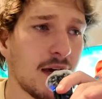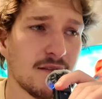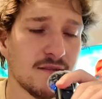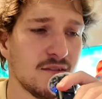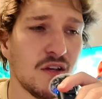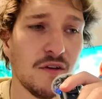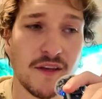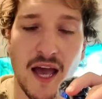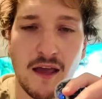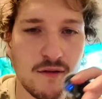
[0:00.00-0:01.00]
out in the
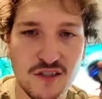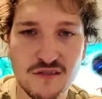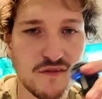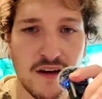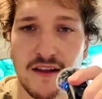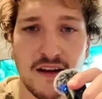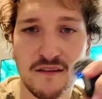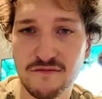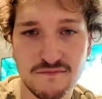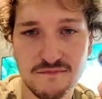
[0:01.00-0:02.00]
UK, which is, funnily
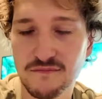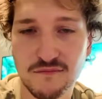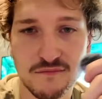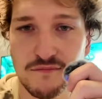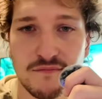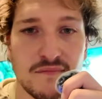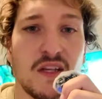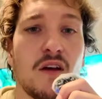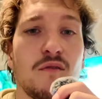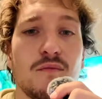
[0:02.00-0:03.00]
enough,
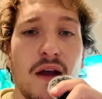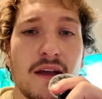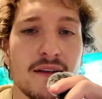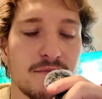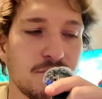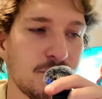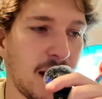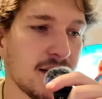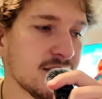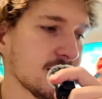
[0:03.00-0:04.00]
where
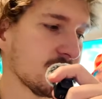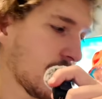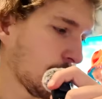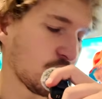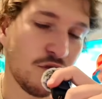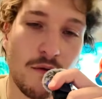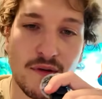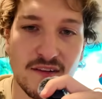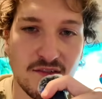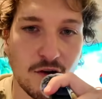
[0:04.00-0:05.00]
Paddington comes from
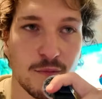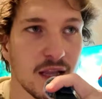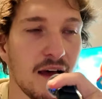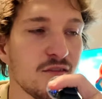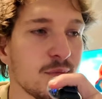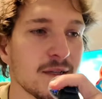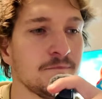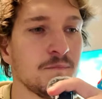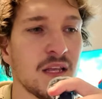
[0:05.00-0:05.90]
and is so beloved. But